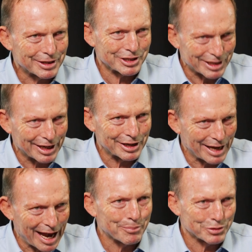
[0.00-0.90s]
the Senate
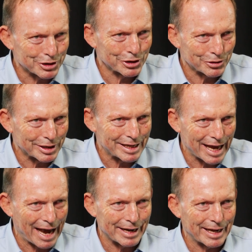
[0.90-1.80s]
absolutely
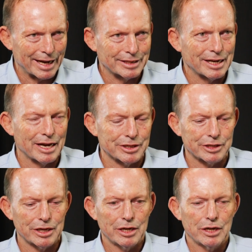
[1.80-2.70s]
can and
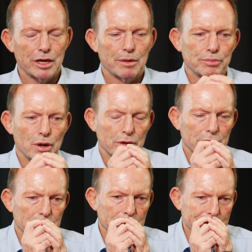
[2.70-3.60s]
does
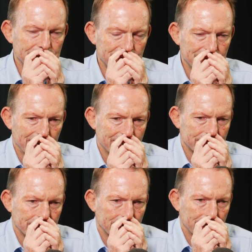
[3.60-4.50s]
block
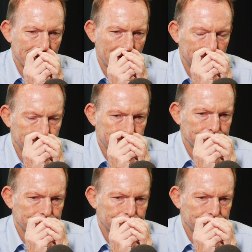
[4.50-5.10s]
legislation. Now,